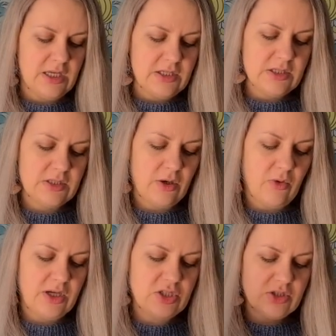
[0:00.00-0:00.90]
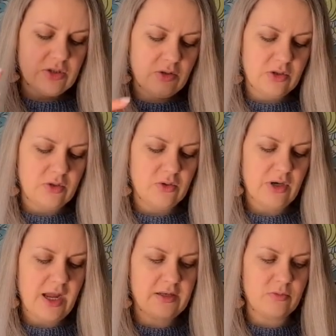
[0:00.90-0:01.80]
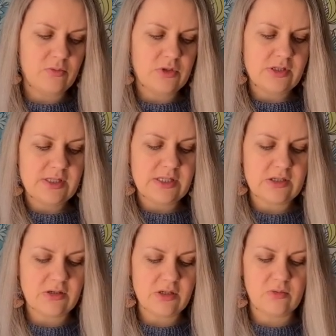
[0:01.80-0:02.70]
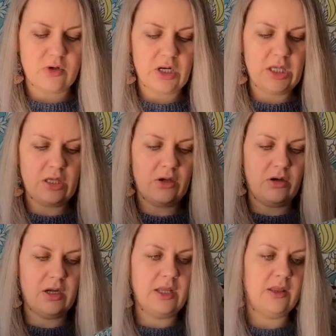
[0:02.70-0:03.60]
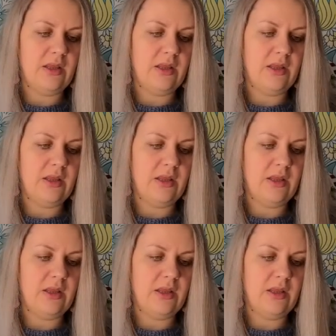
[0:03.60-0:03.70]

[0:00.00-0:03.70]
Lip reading: So I just took 2 random ones and started working on it.